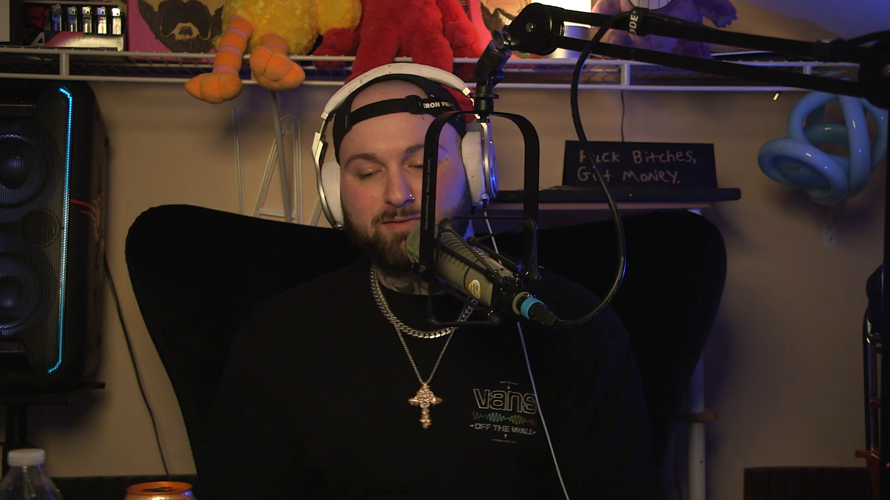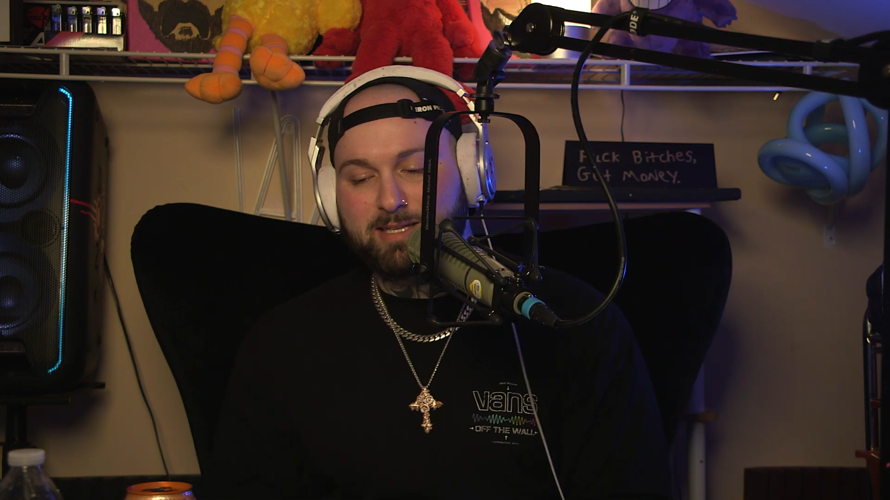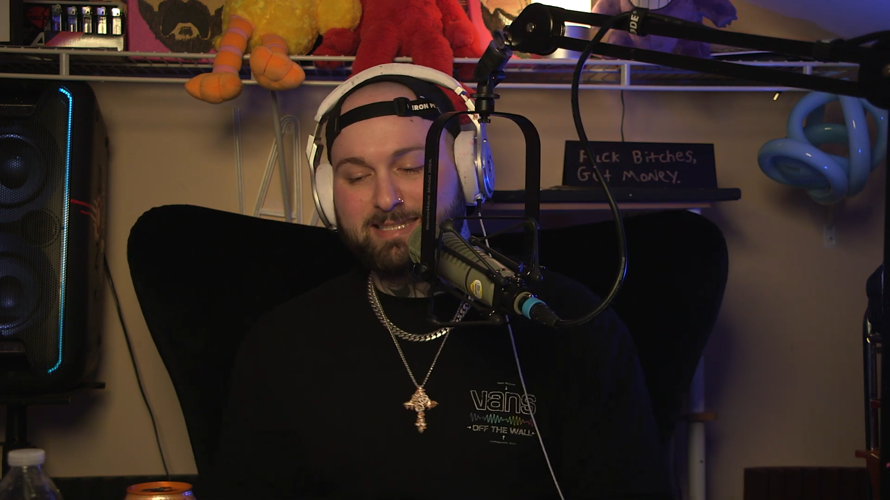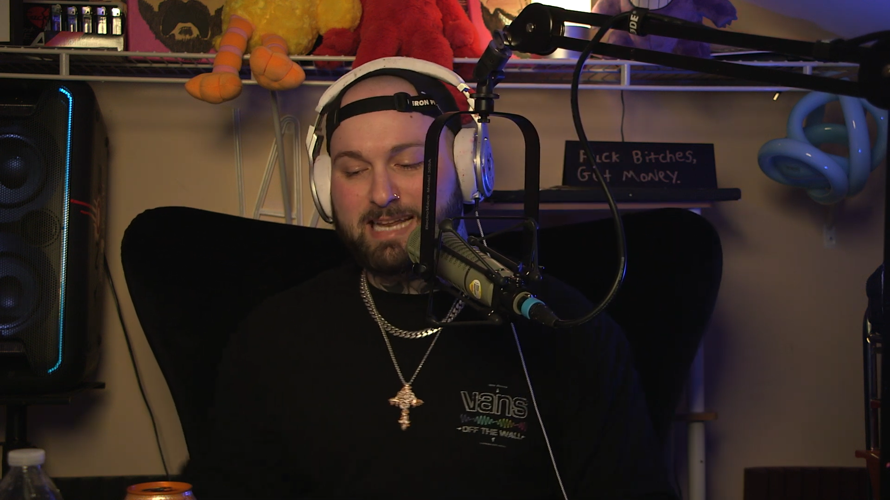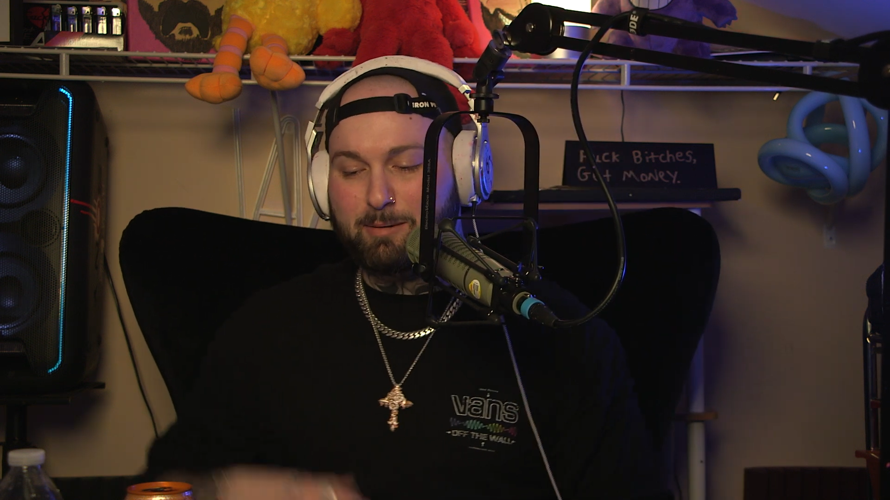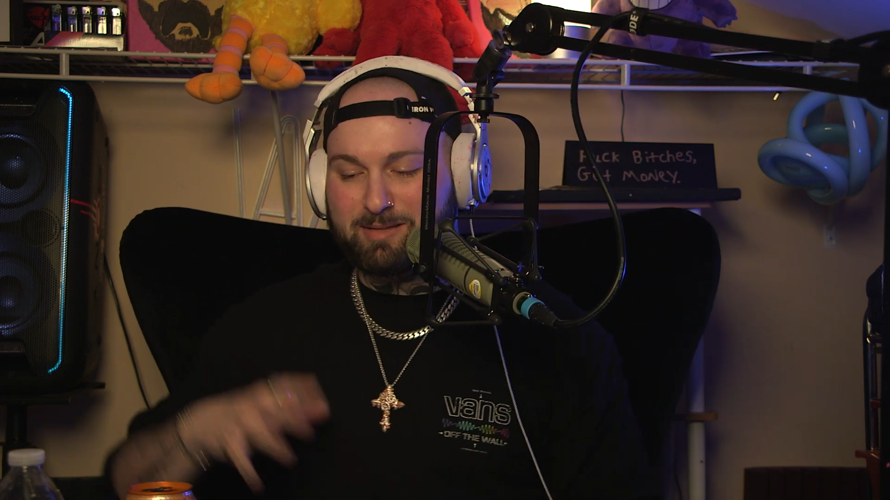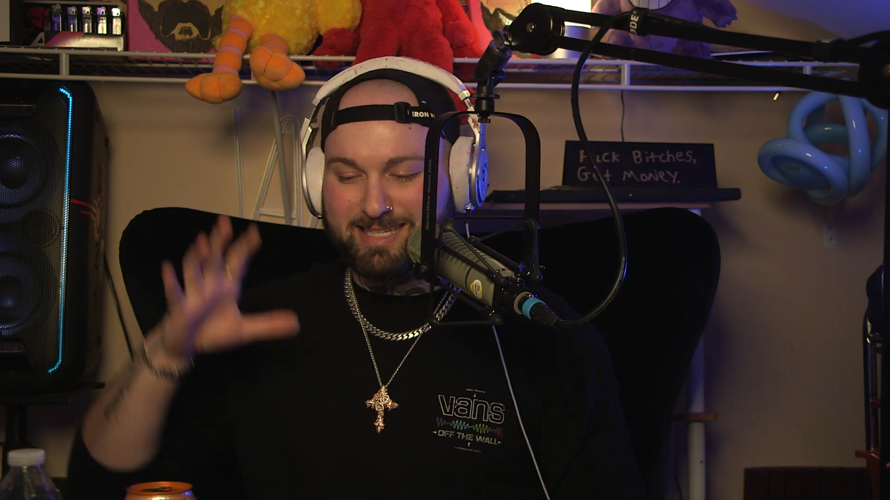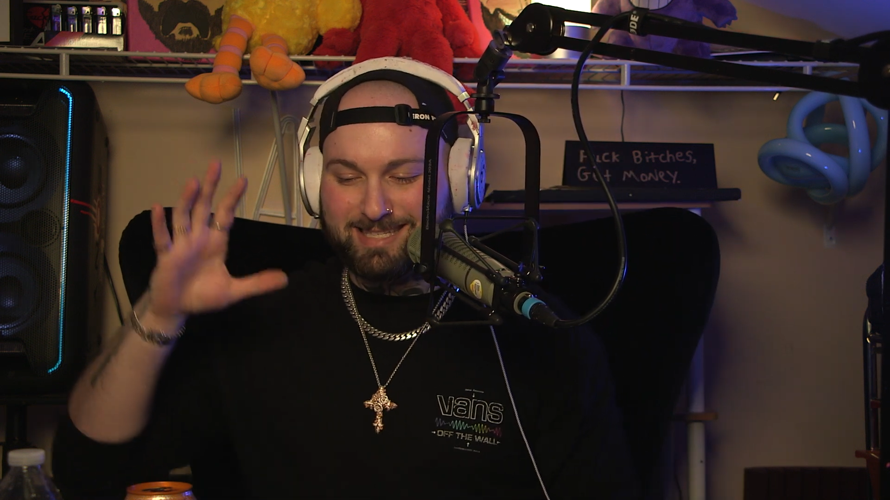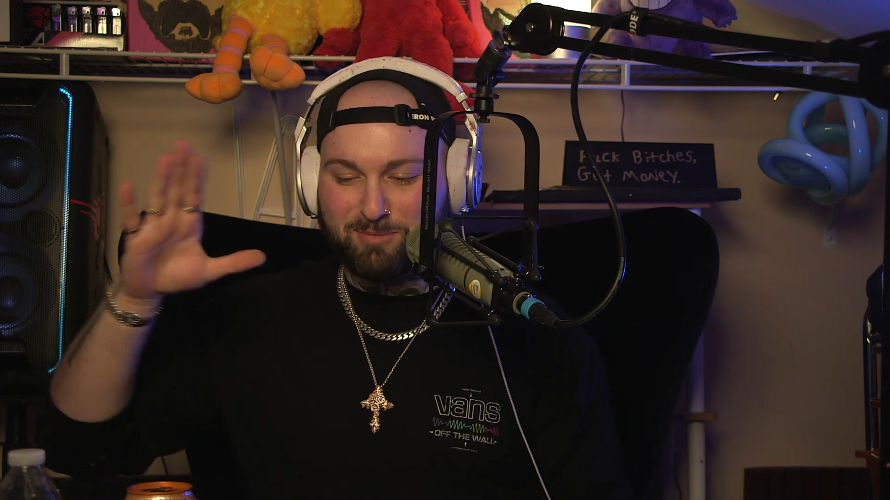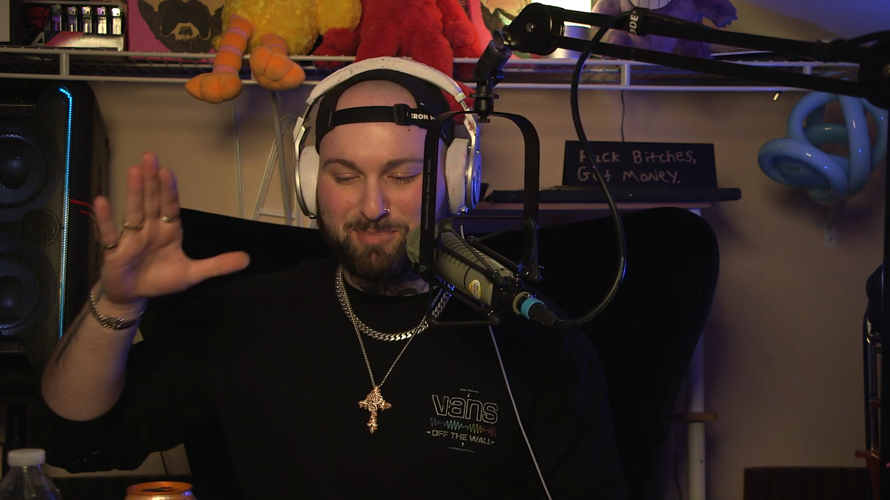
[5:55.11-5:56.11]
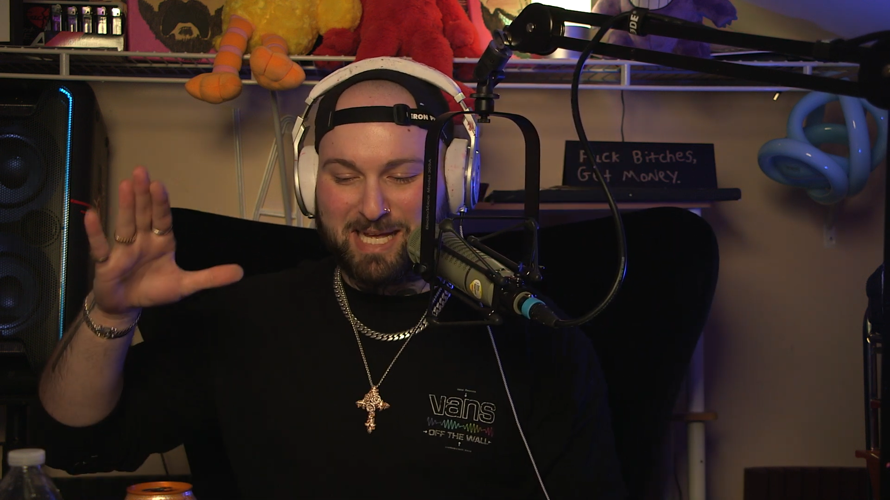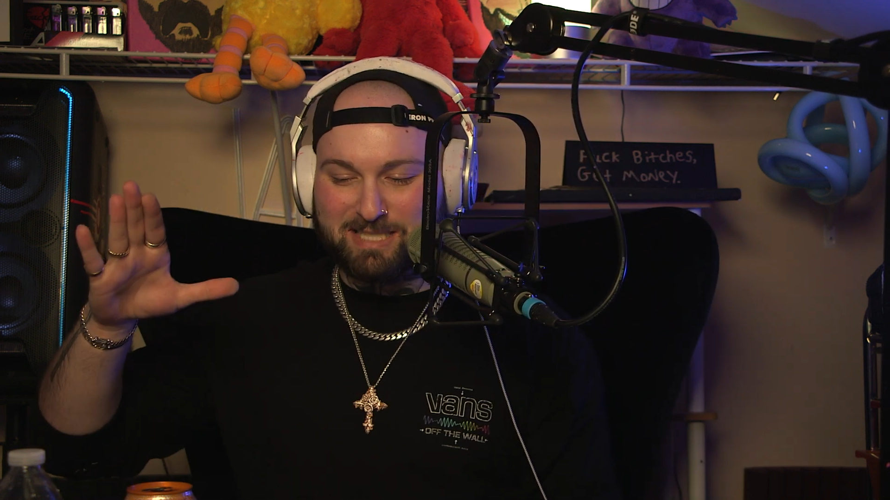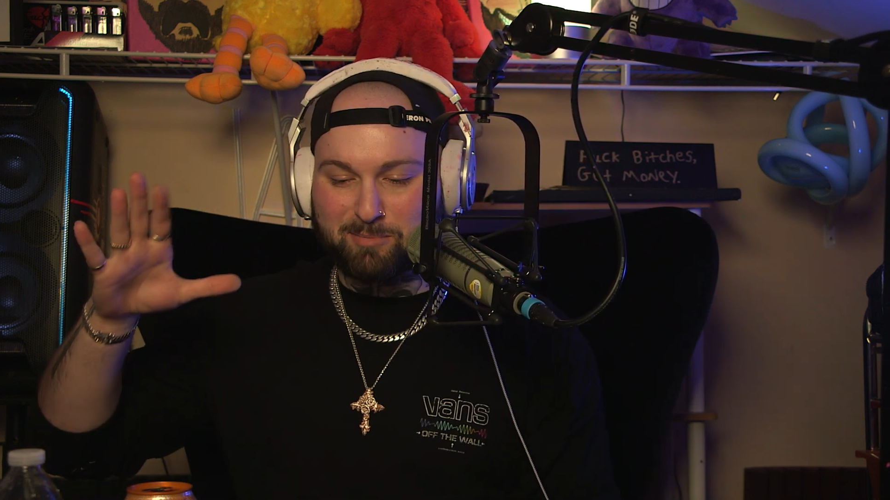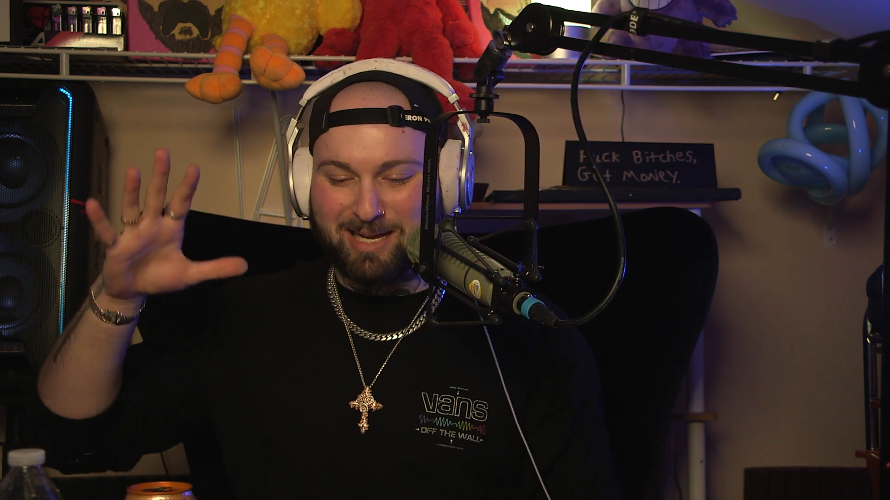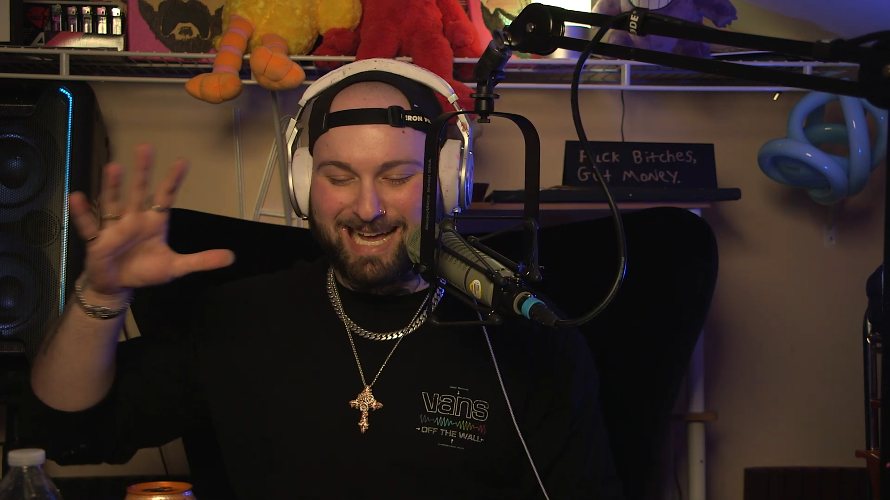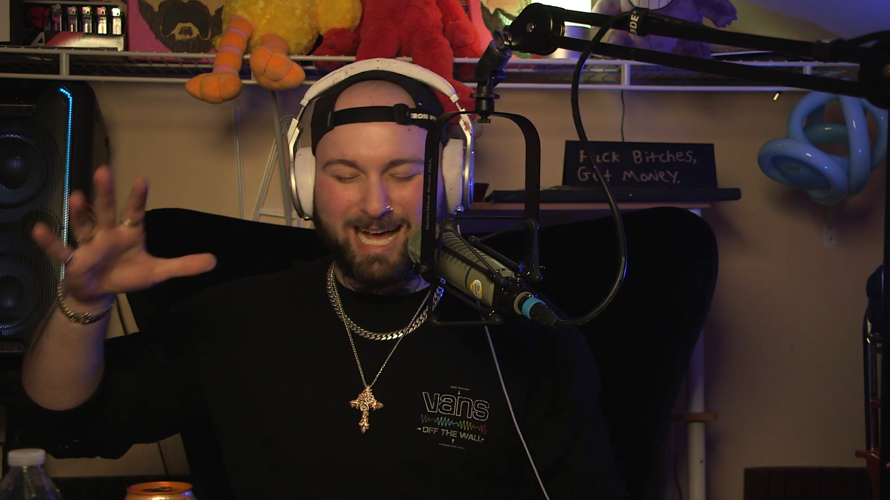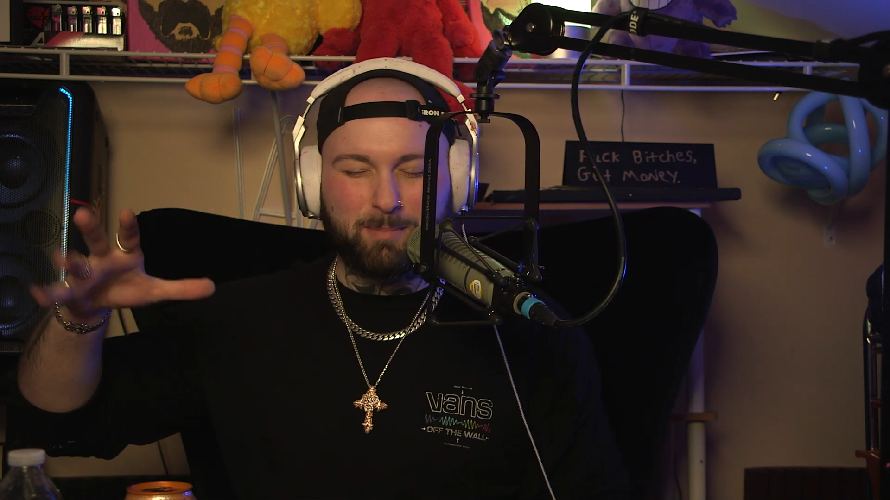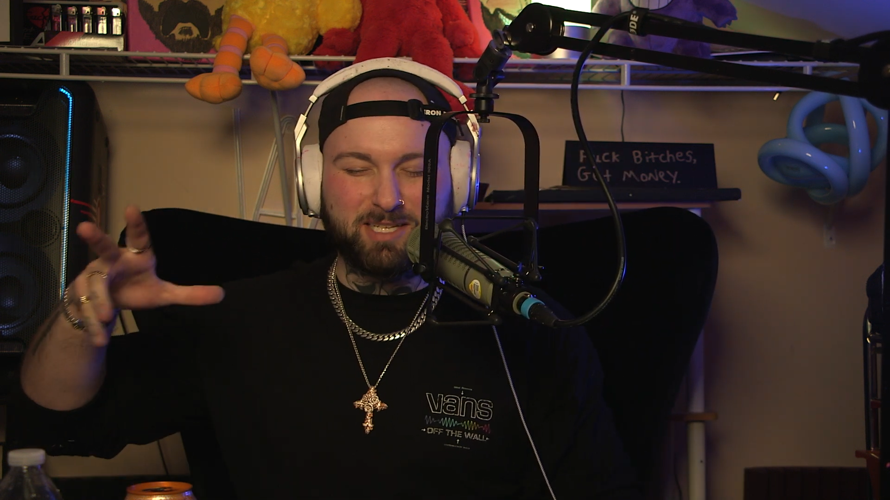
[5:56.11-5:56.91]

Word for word: That's not what this is about. It's about comedy.